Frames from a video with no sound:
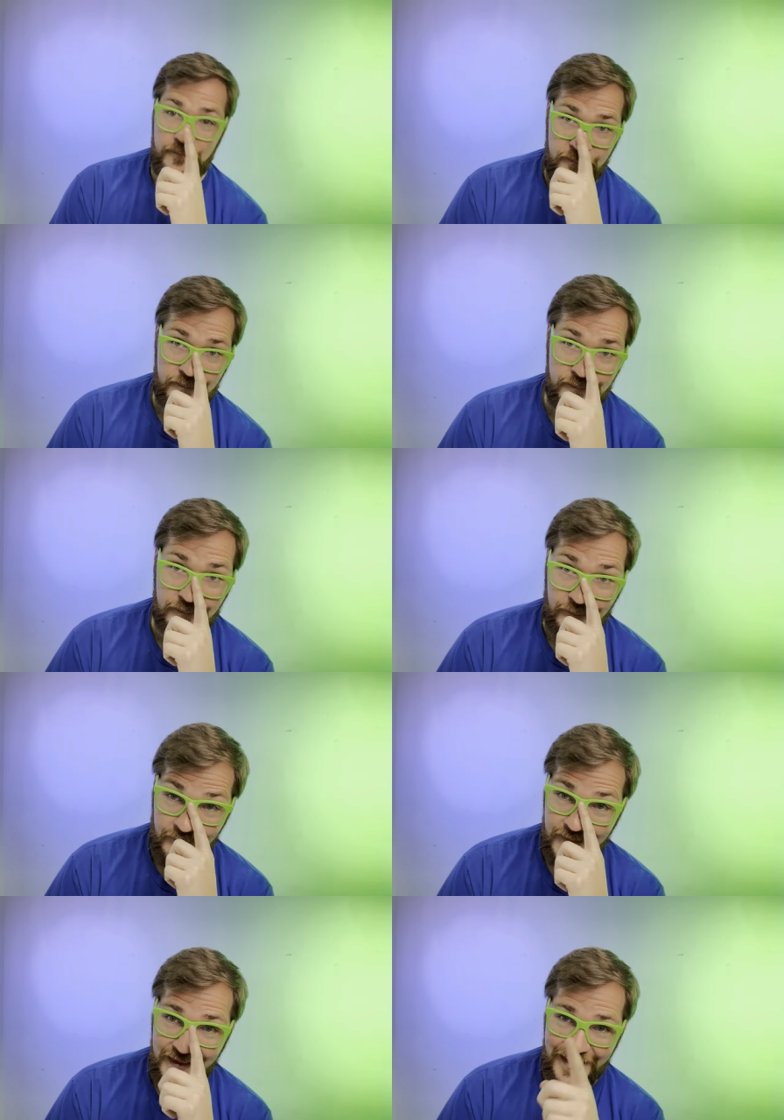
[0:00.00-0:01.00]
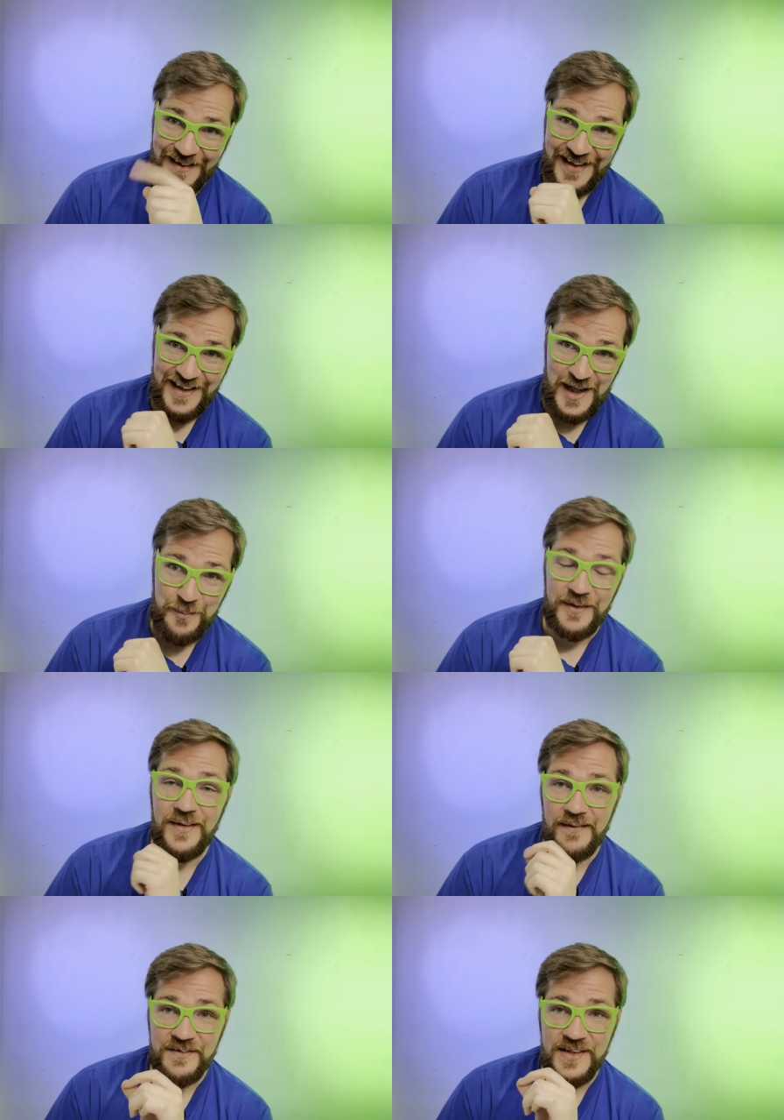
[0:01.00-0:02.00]
it can happen.
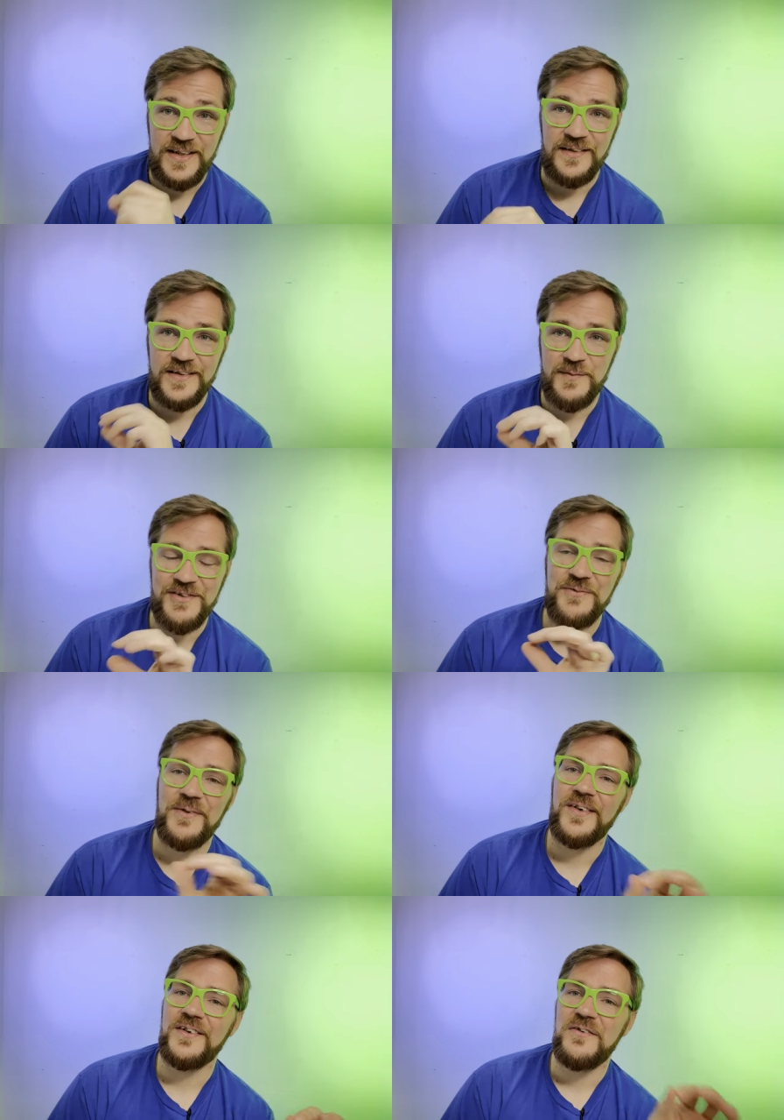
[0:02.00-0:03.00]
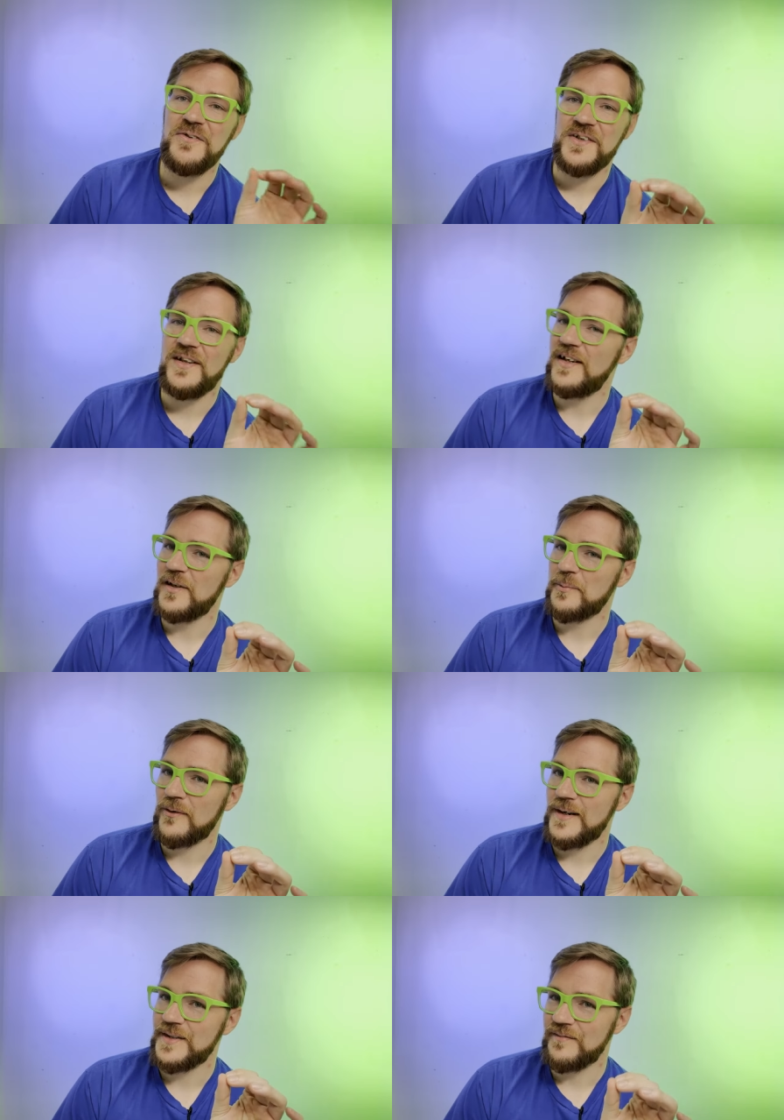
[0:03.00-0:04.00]
I've seen it, especially when you're getting close to needing a
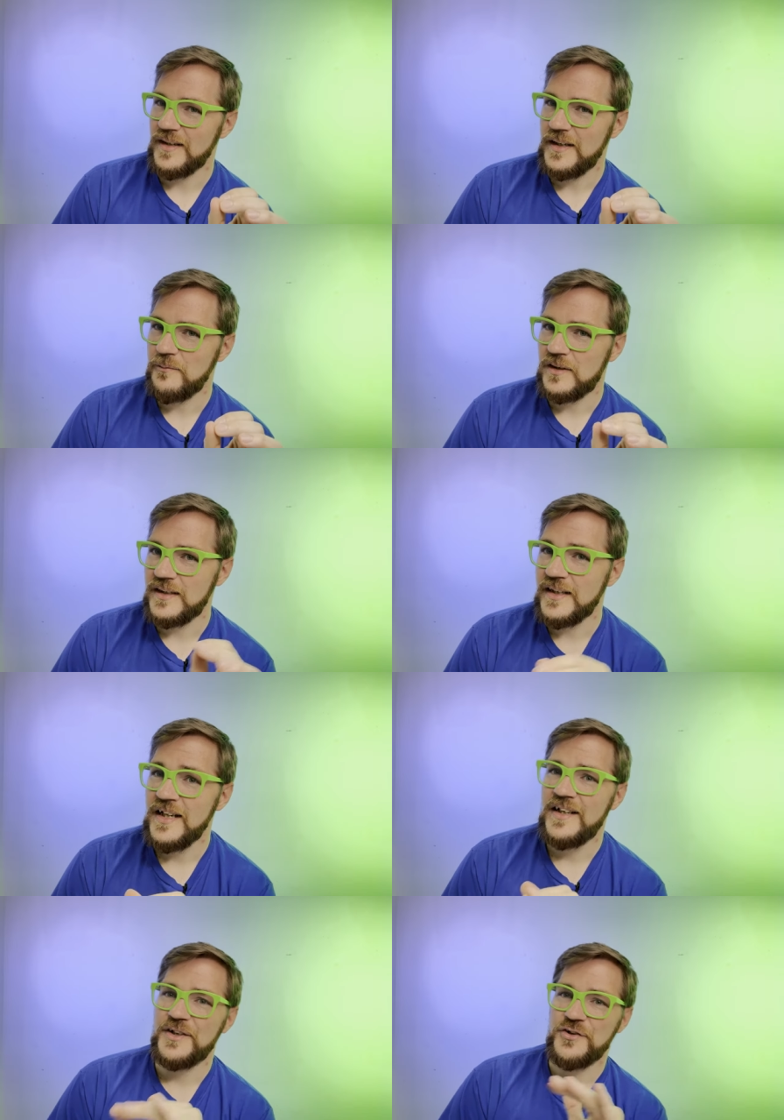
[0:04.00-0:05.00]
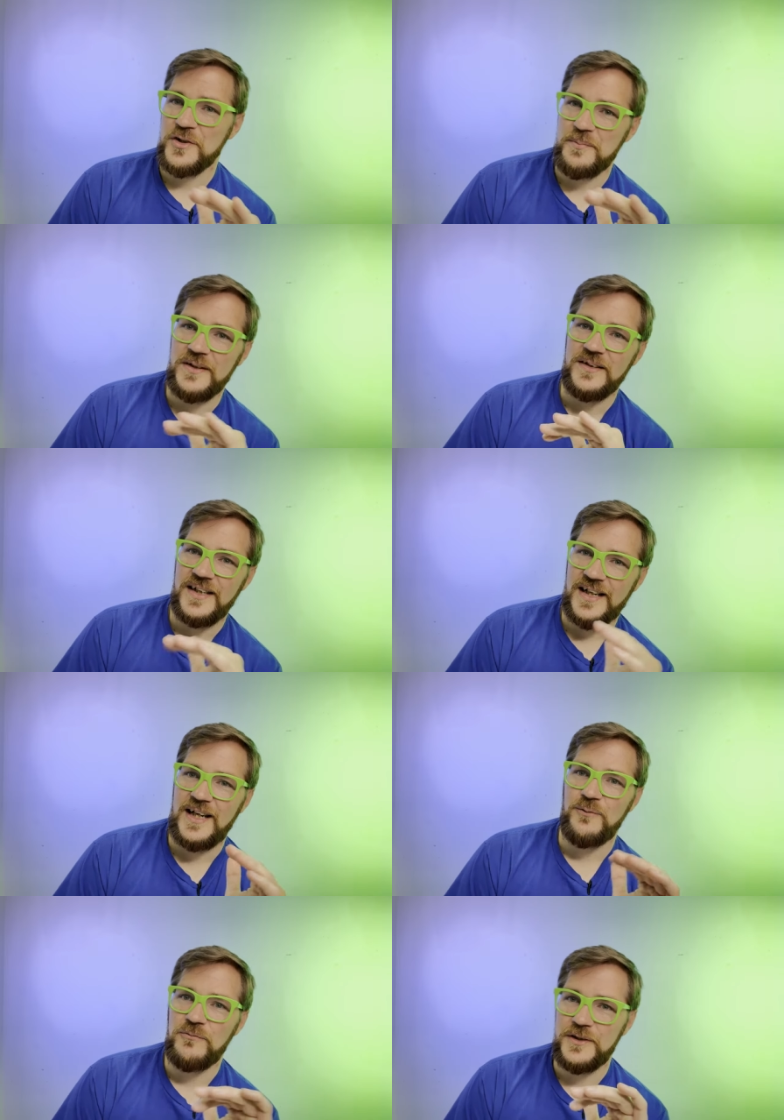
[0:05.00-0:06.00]
progressive anyway. You should be on that
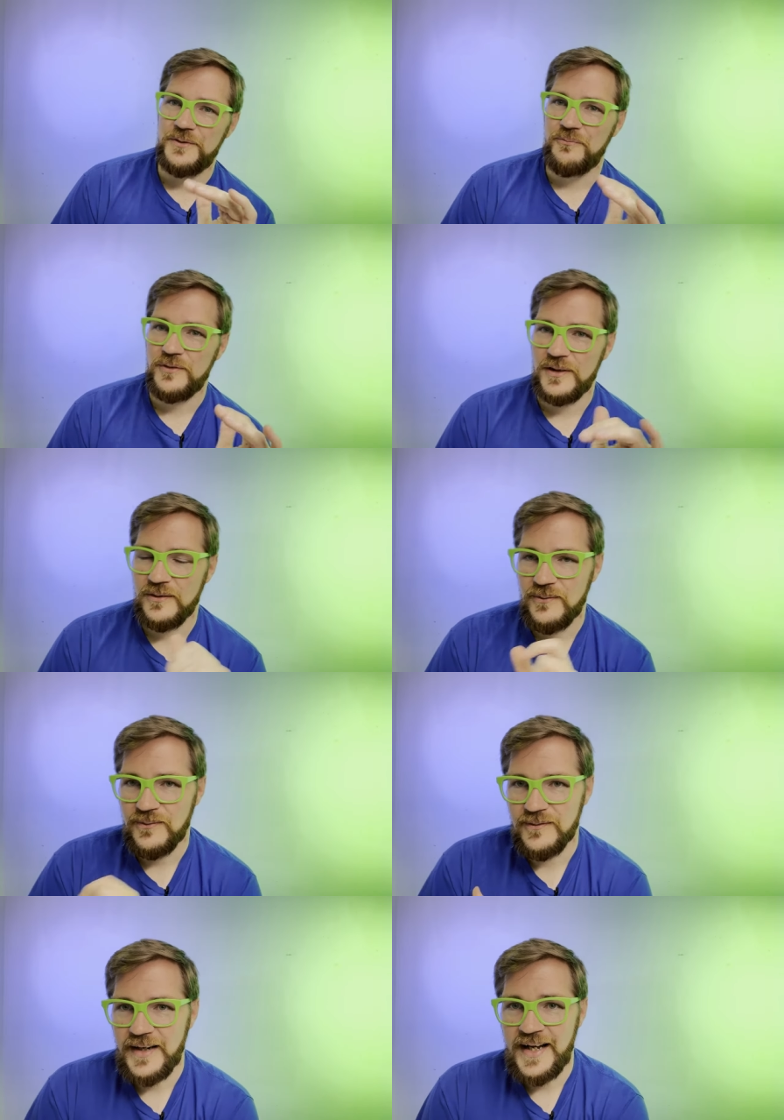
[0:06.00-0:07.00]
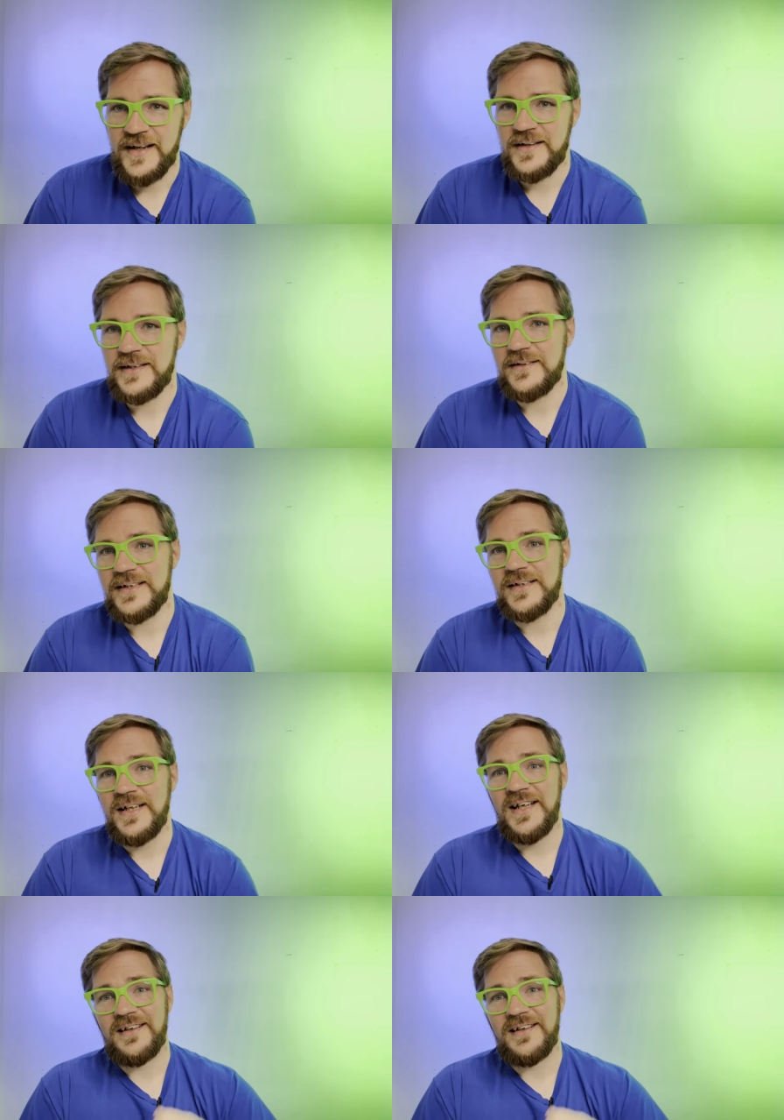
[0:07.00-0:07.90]
kind of one and a quarter add area.